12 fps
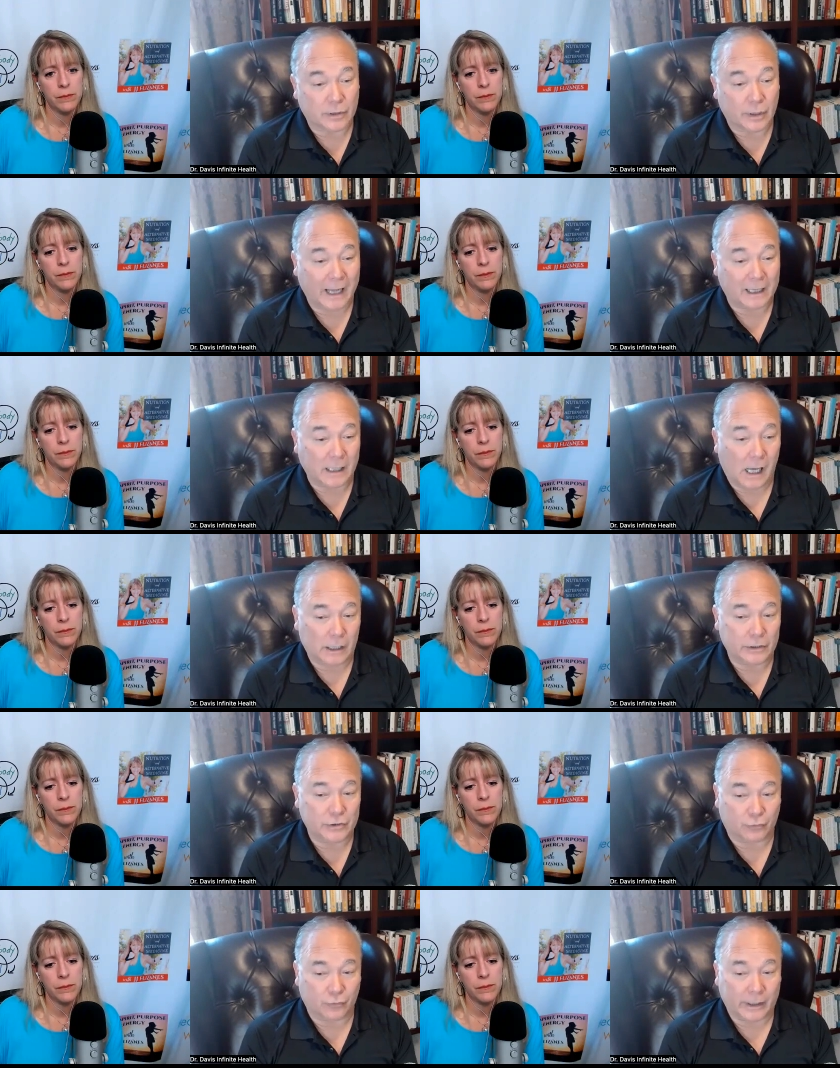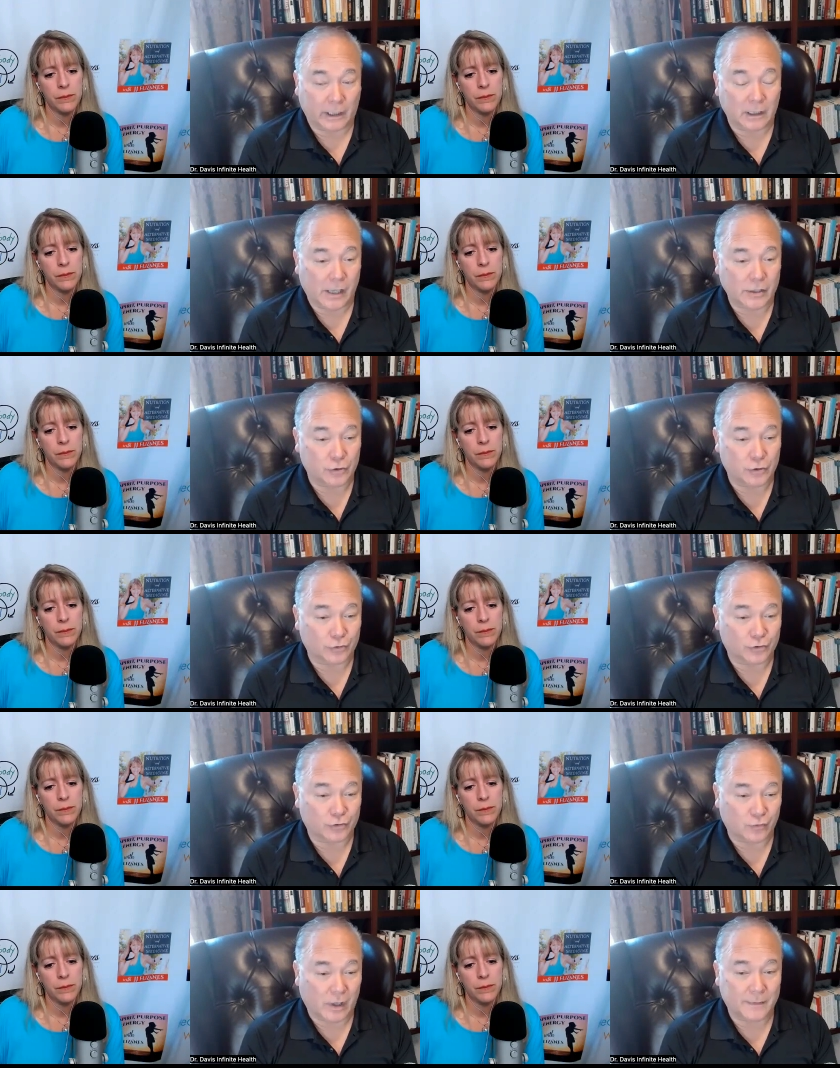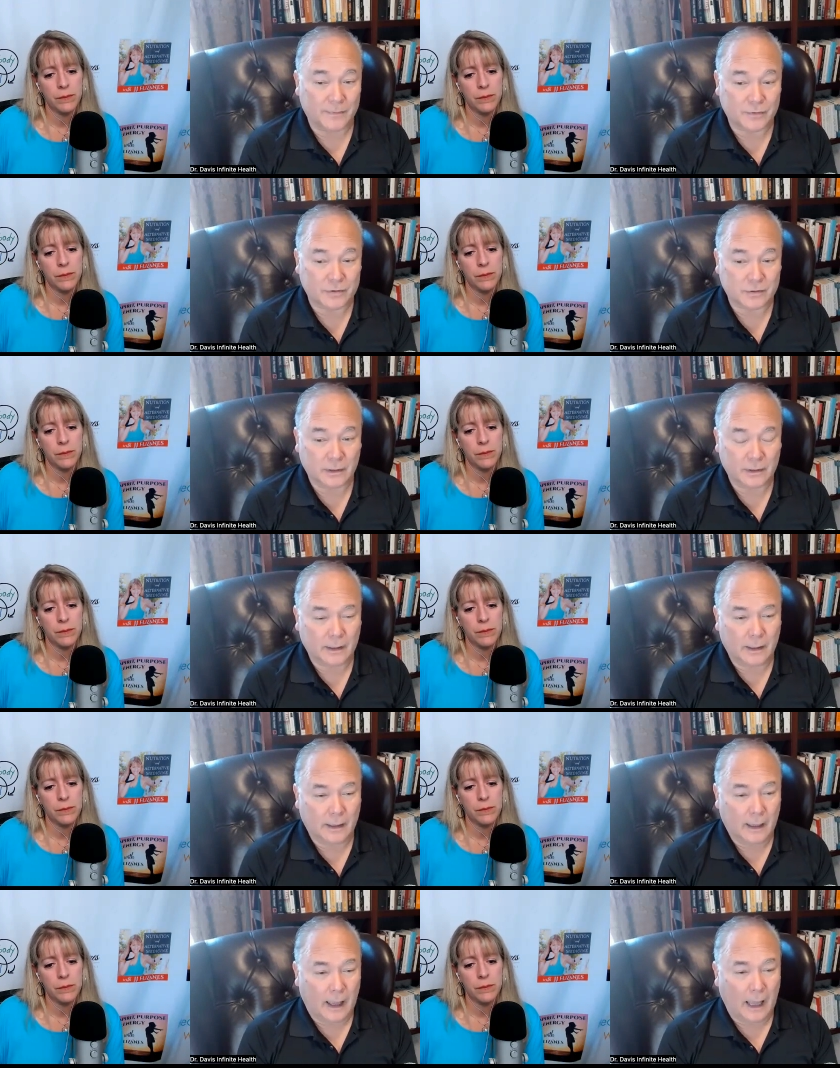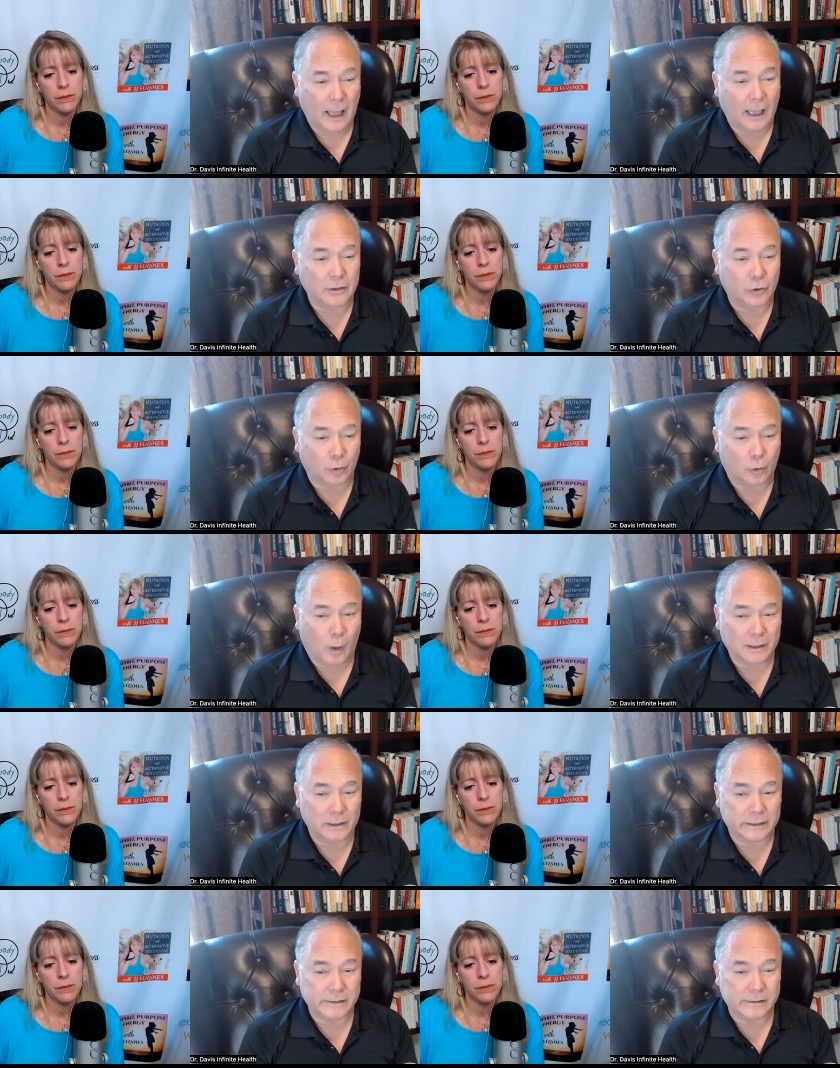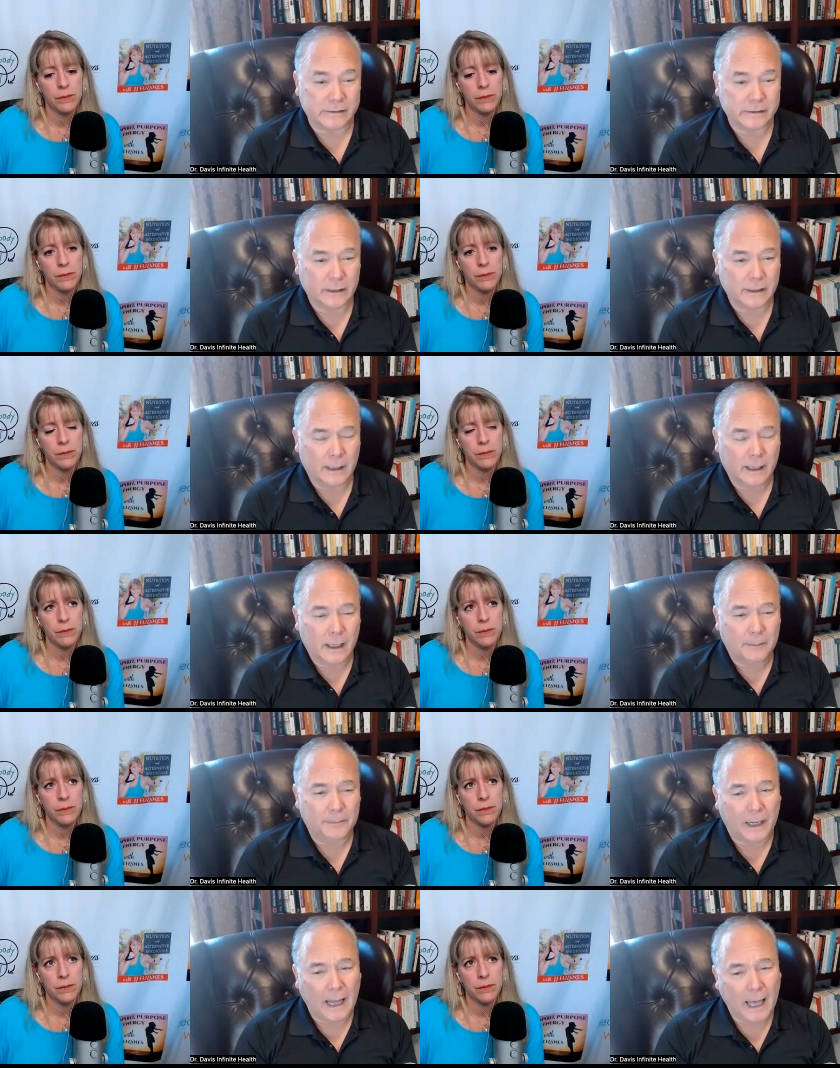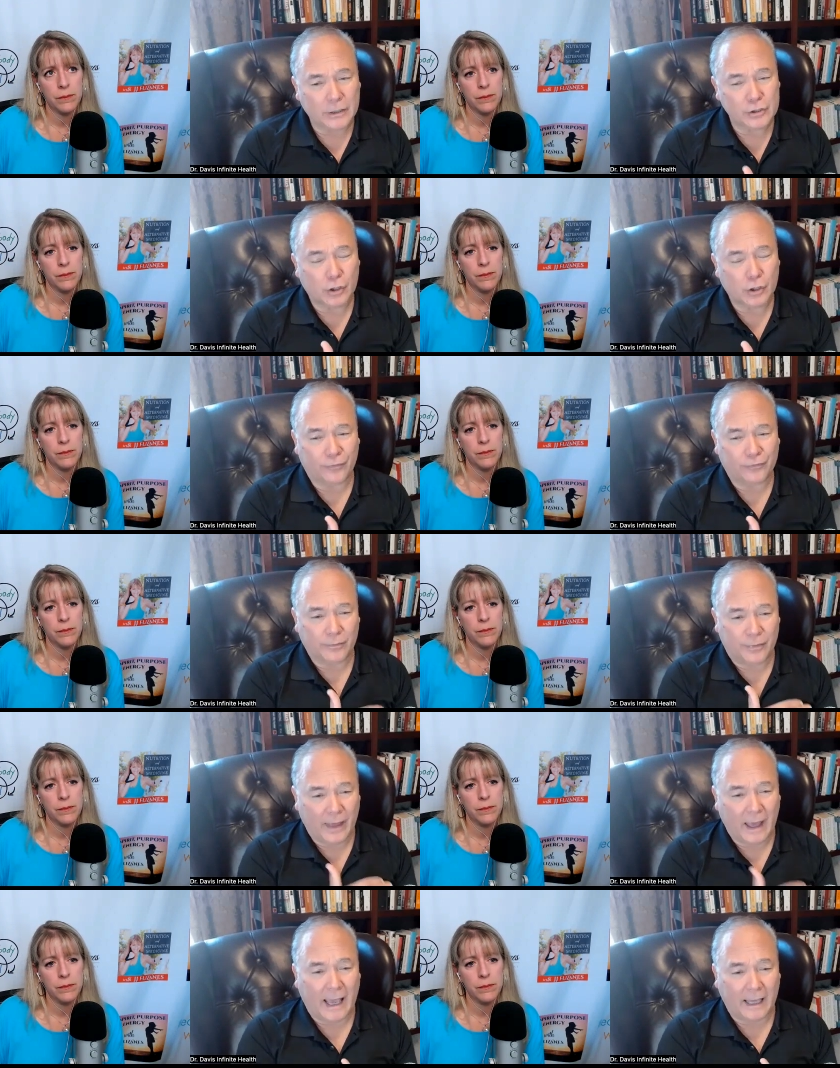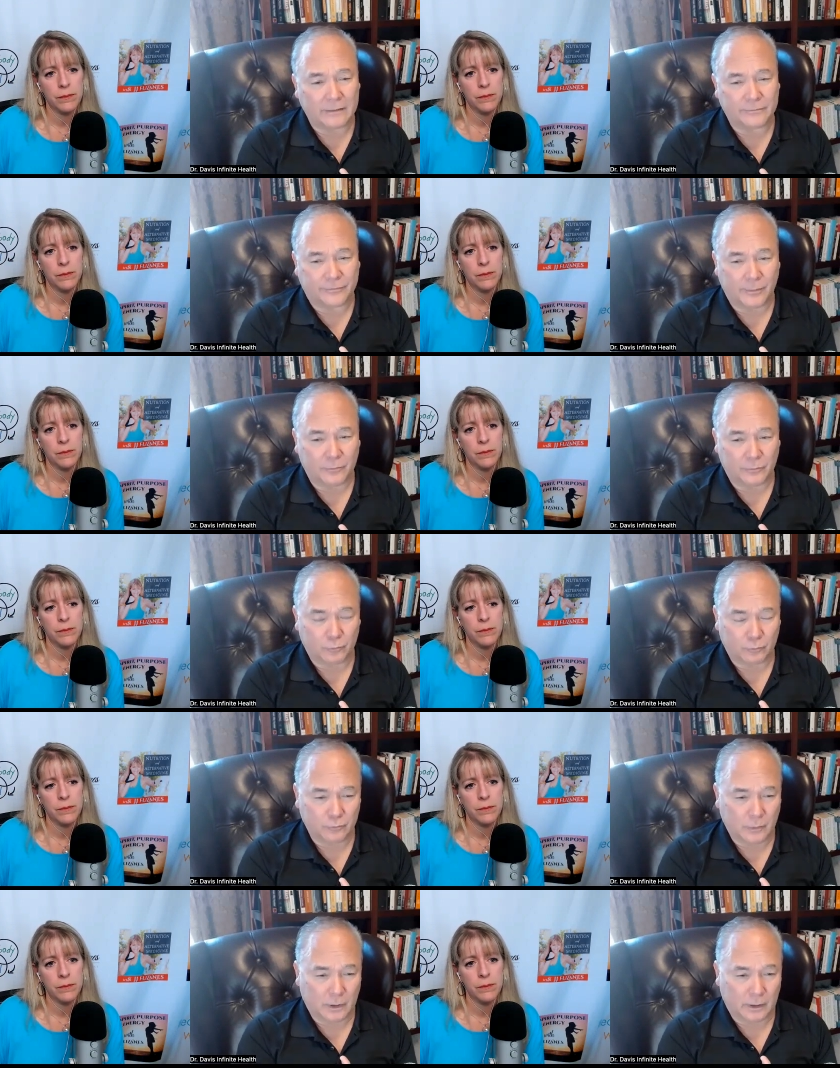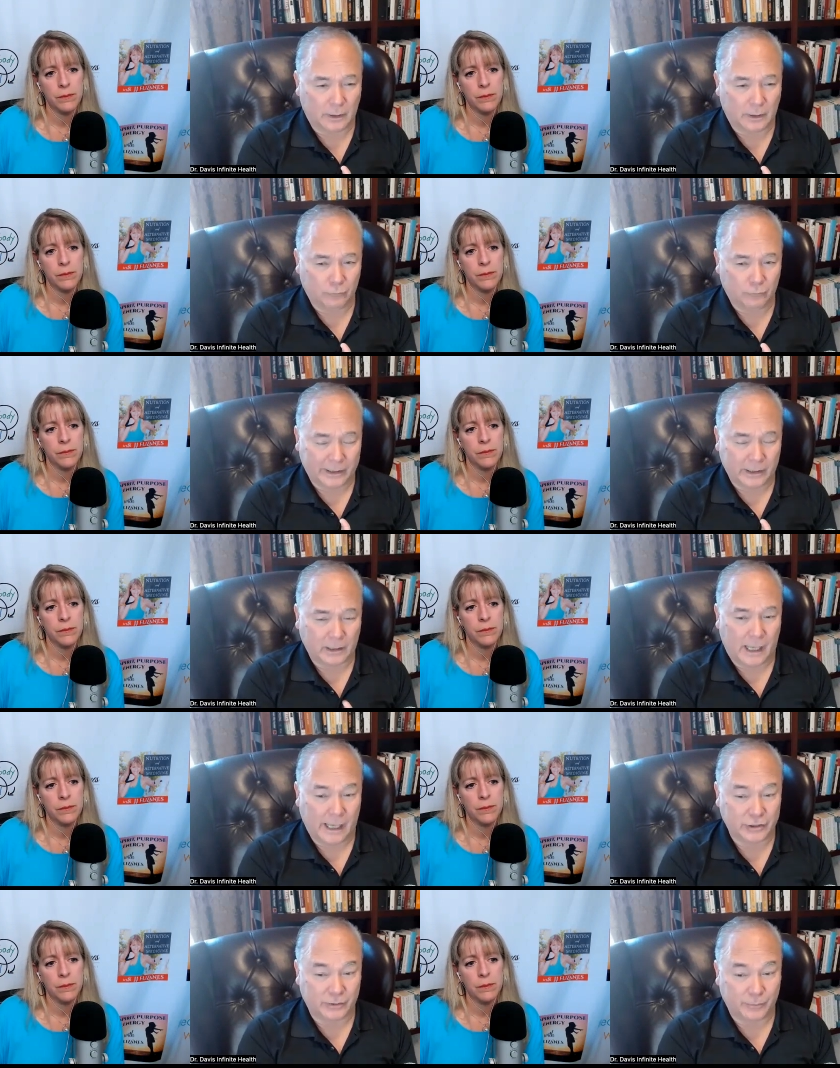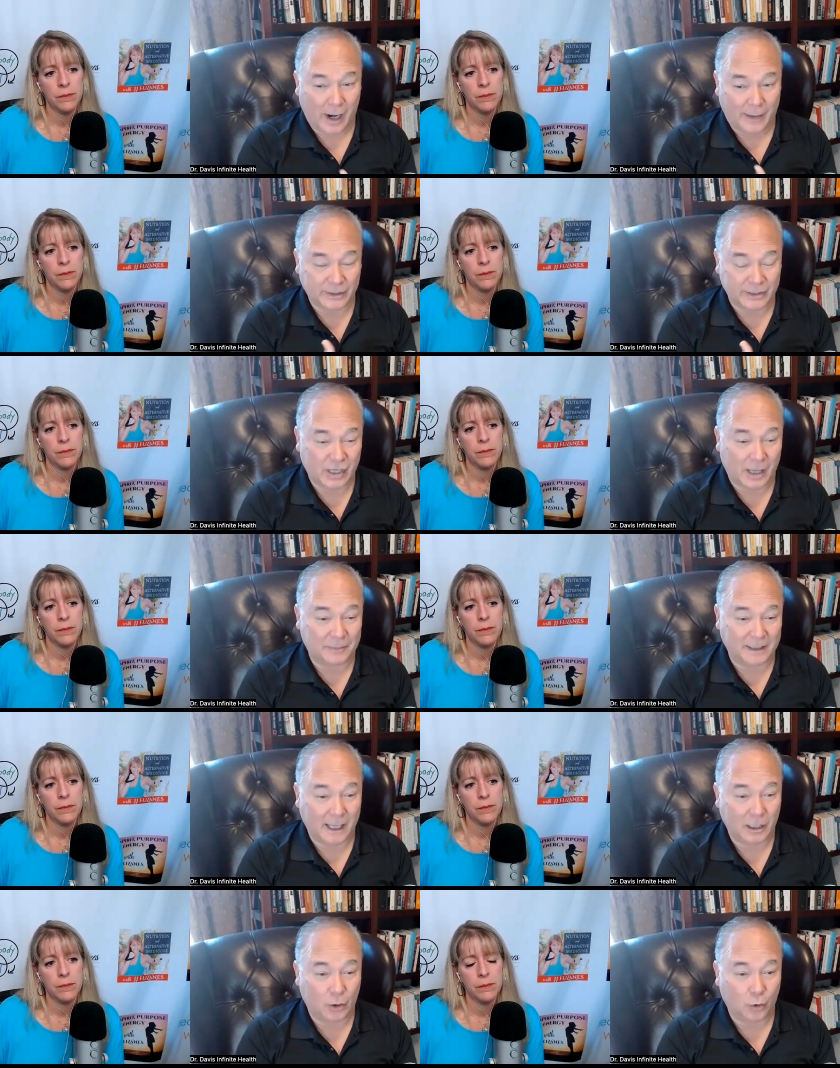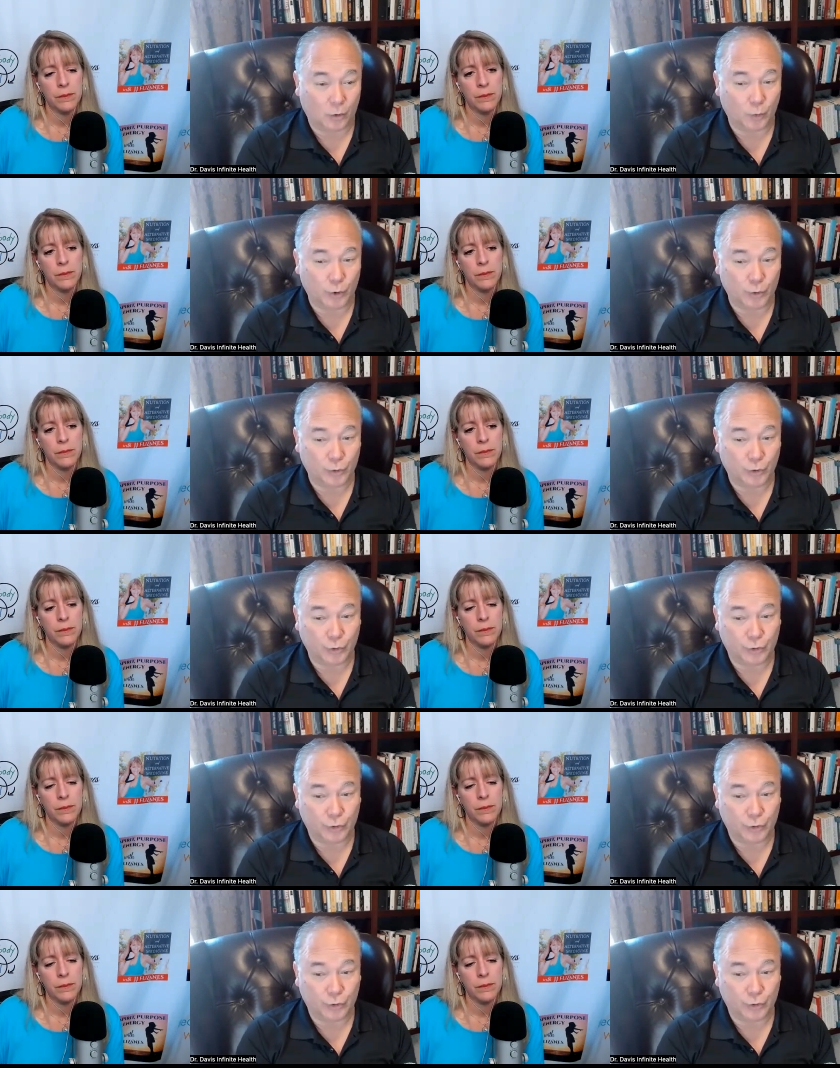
Speaker 1: to acknowledge, recognize your strengths and your qualities. But how did you go from that, from recognizing, perhaps accepting that core wound,